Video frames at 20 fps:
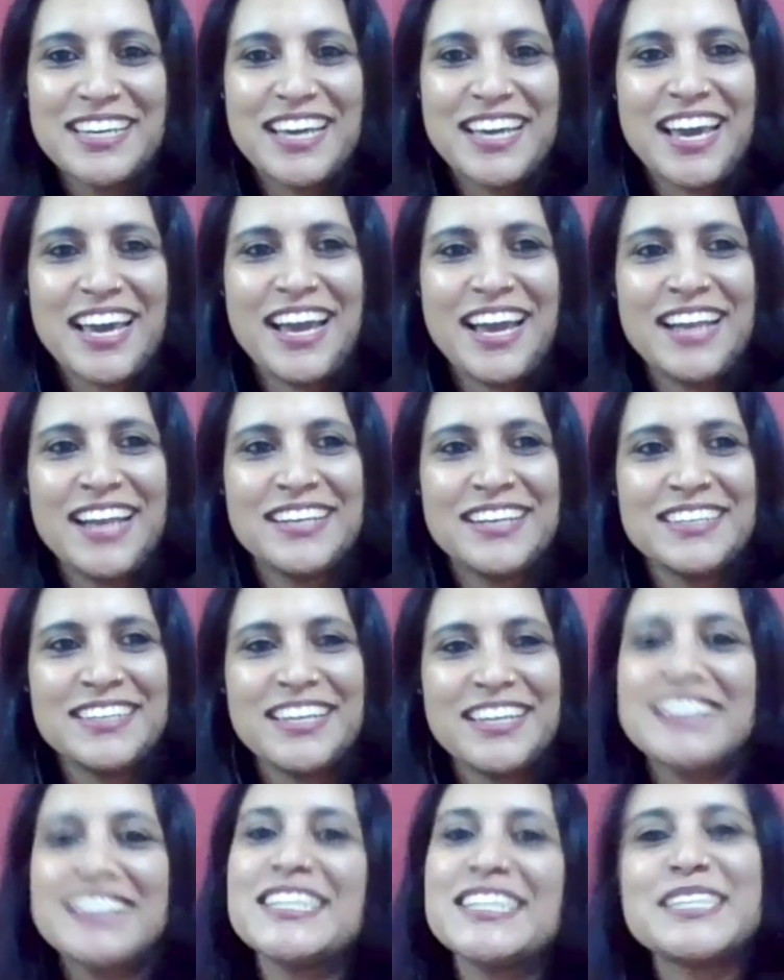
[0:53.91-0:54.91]
and
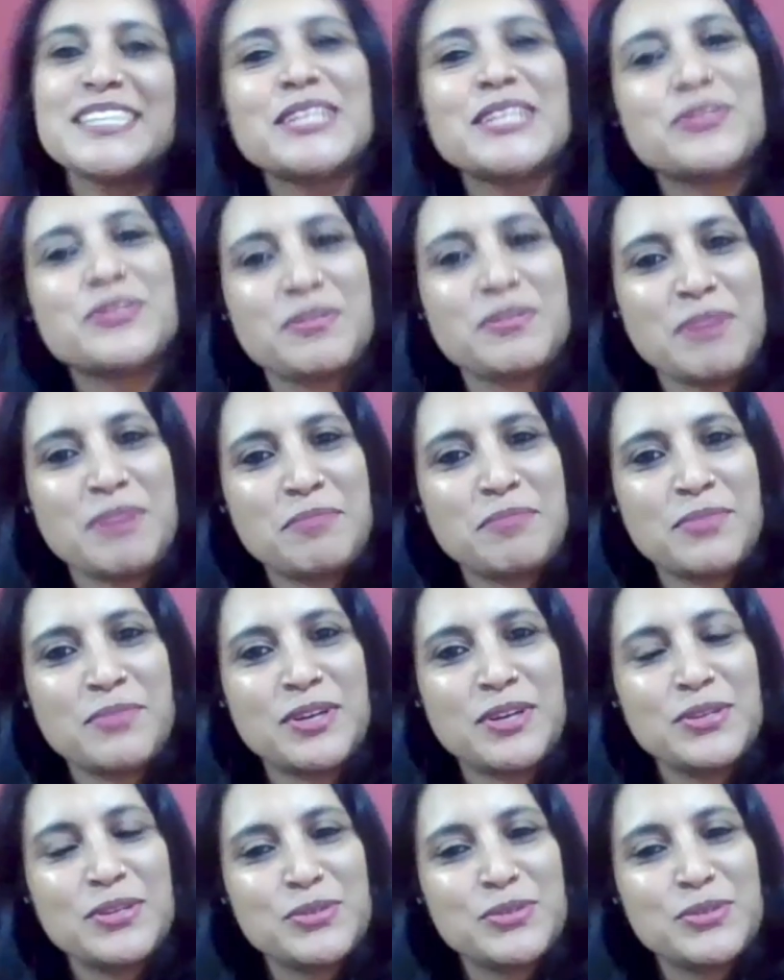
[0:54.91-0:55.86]
it's easy to remember.